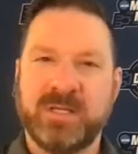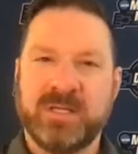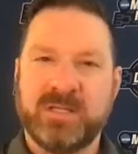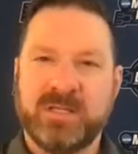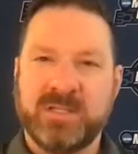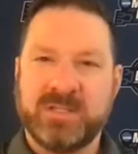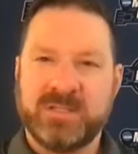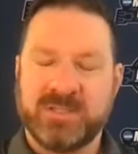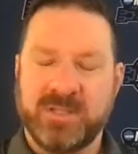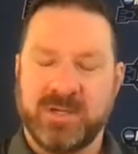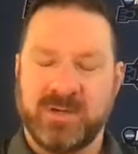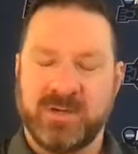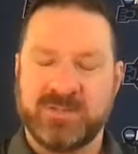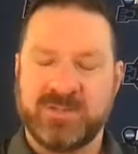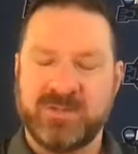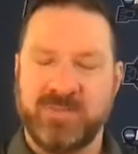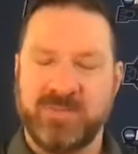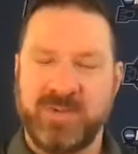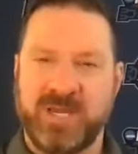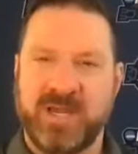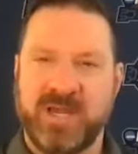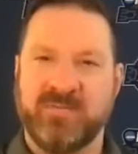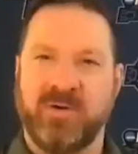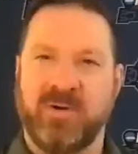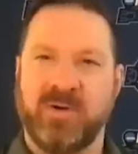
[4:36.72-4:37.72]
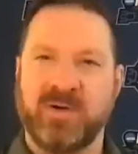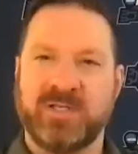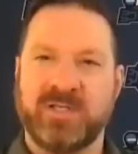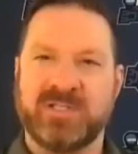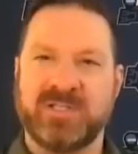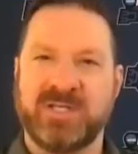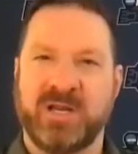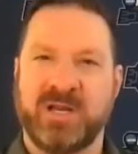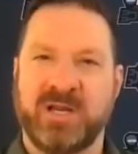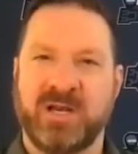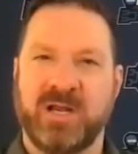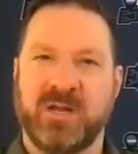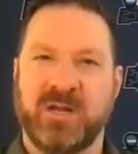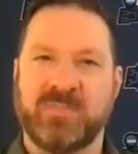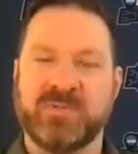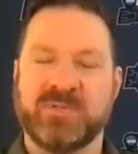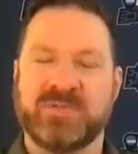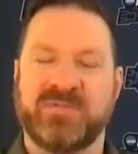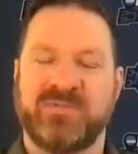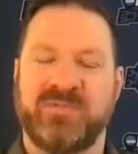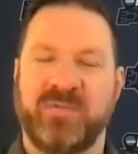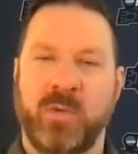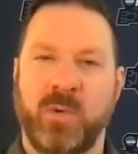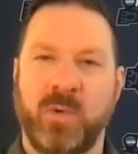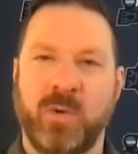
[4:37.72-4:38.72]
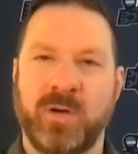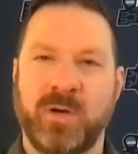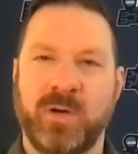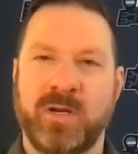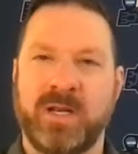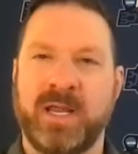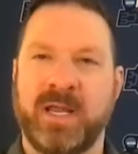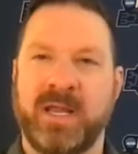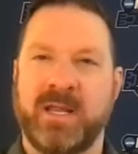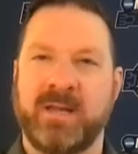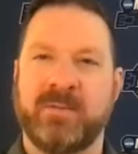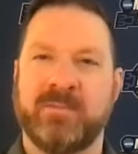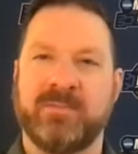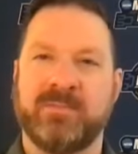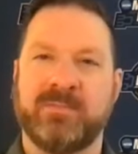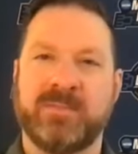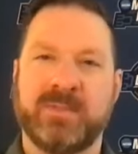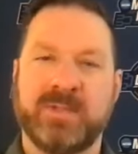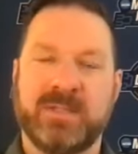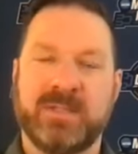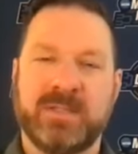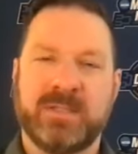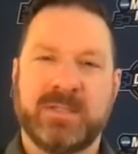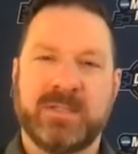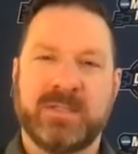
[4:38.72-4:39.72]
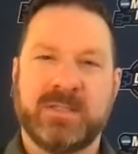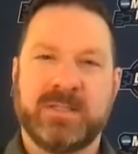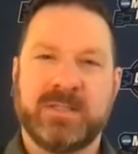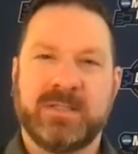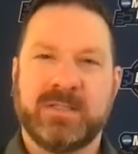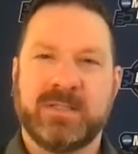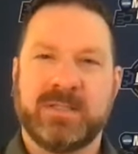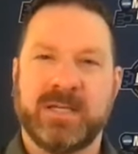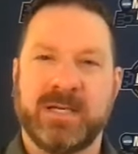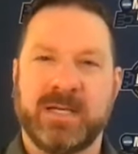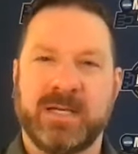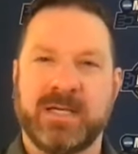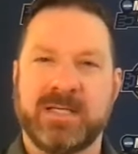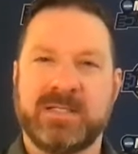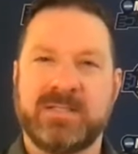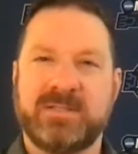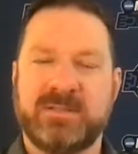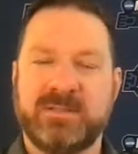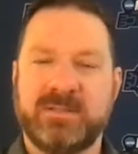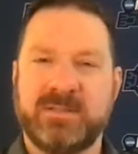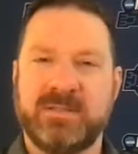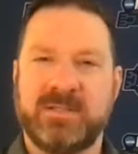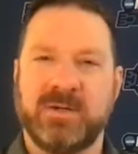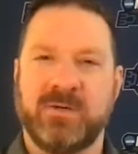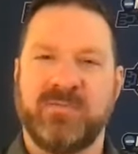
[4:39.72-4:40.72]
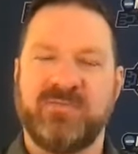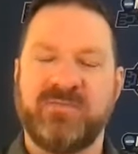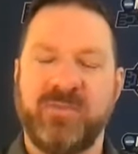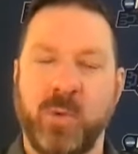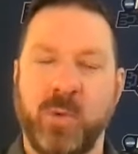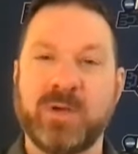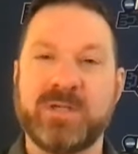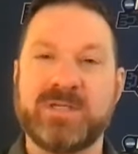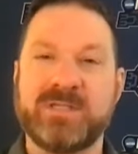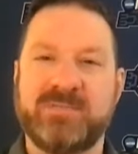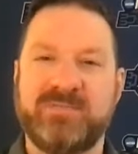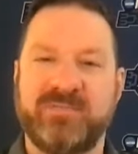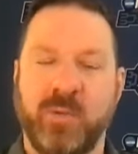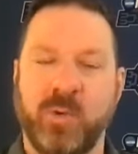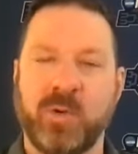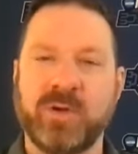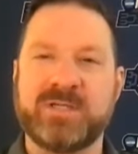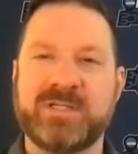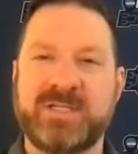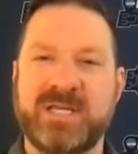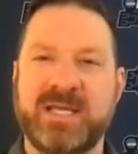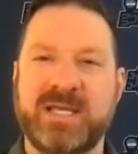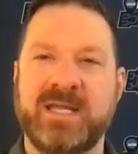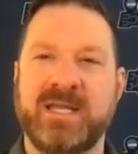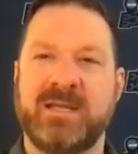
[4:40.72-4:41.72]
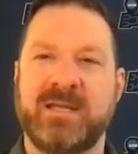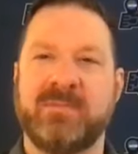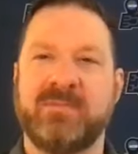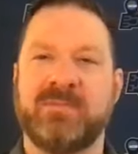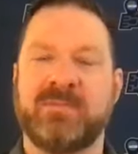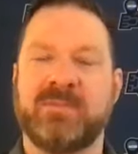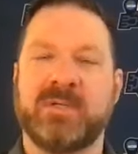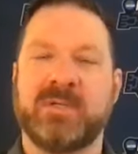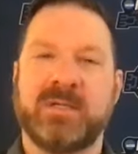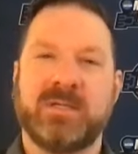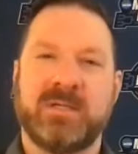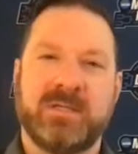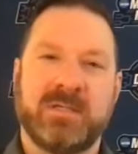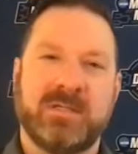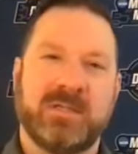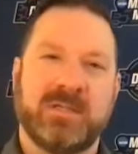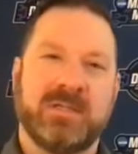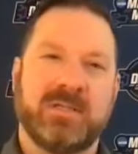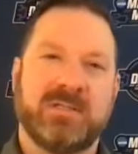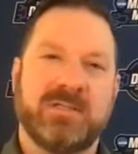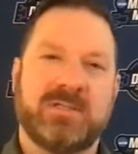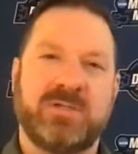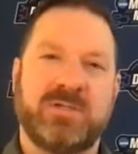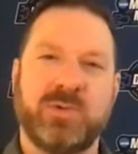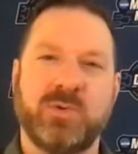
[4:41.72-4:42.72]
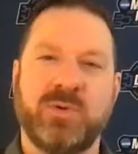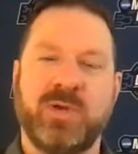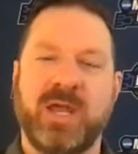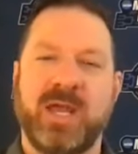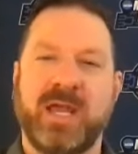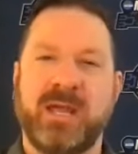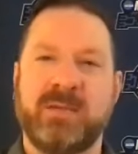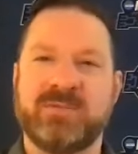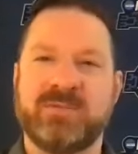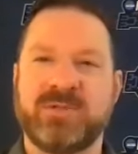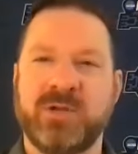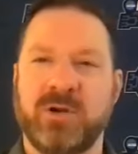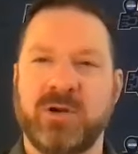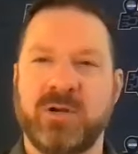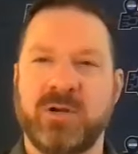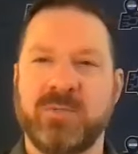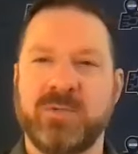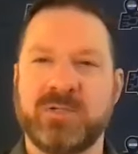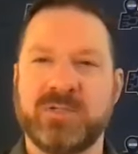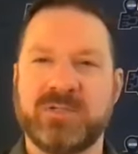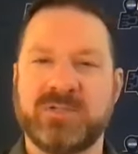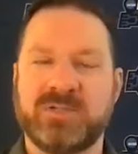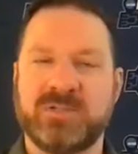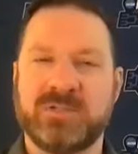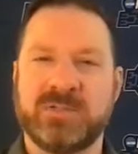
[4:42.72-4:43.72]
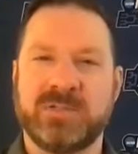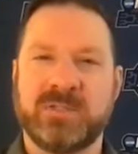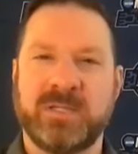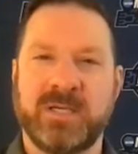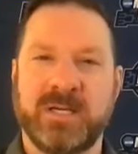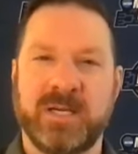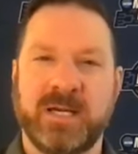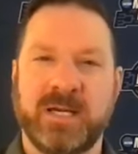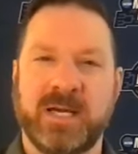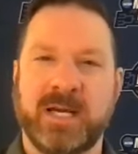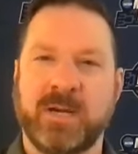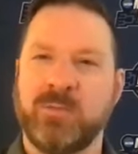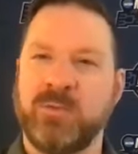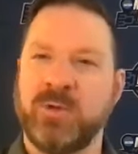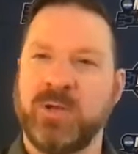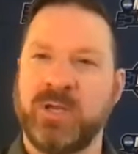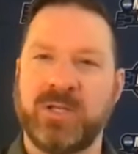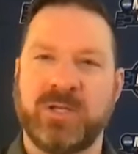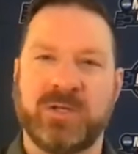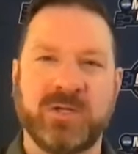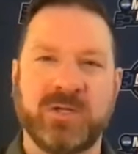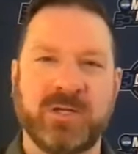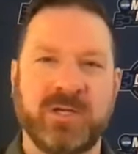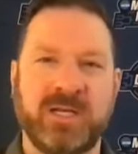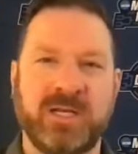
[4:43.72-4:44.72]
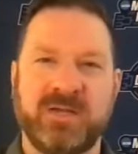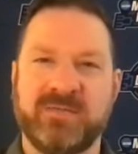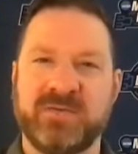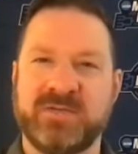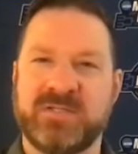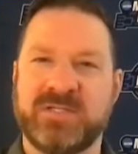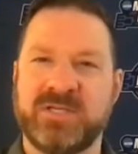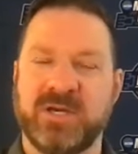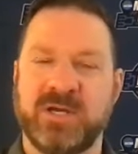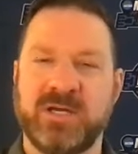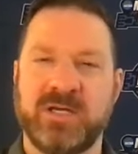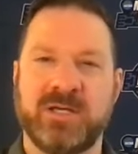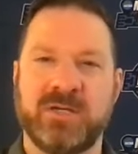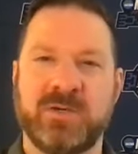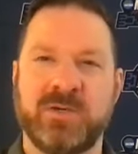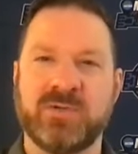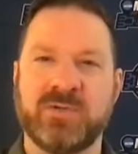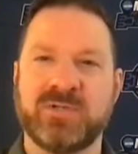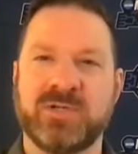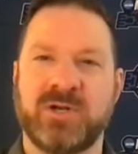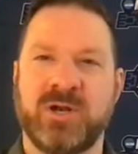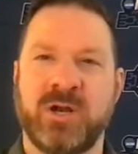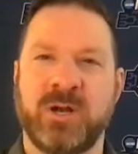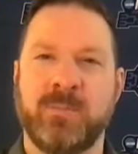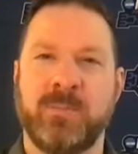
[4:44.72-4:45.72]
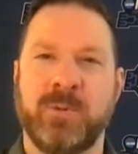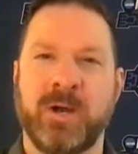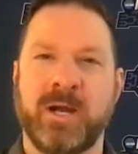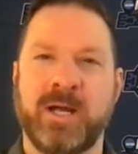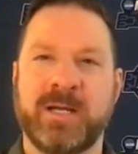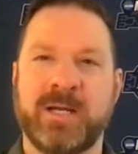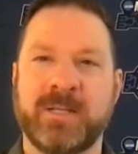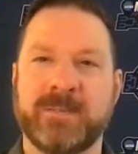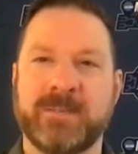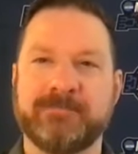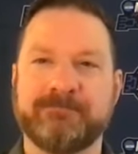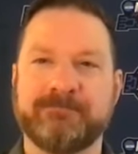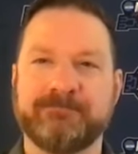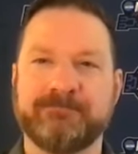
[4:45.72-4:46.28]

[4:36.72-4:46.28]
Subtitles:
So to me, I've always set it up as four-game, you know, four-team, two-game tournaments. I really couldn't even tell you who's in our bracket.